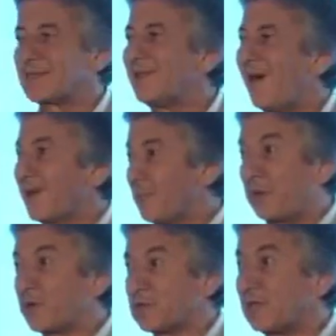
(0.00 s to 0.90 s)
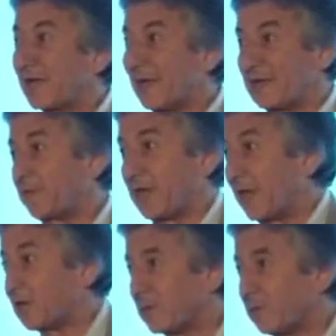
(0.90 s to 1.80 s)
not a person
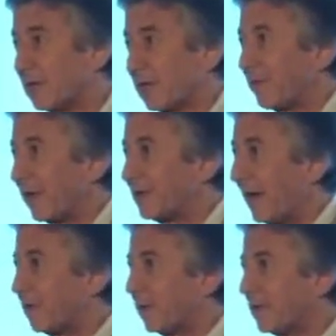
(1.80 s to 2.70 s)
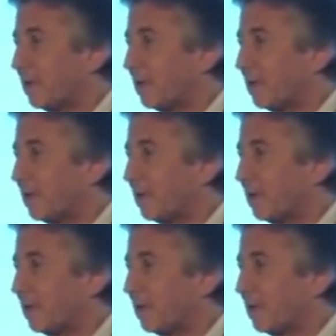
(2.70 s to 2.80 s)
identification when you come right down to it.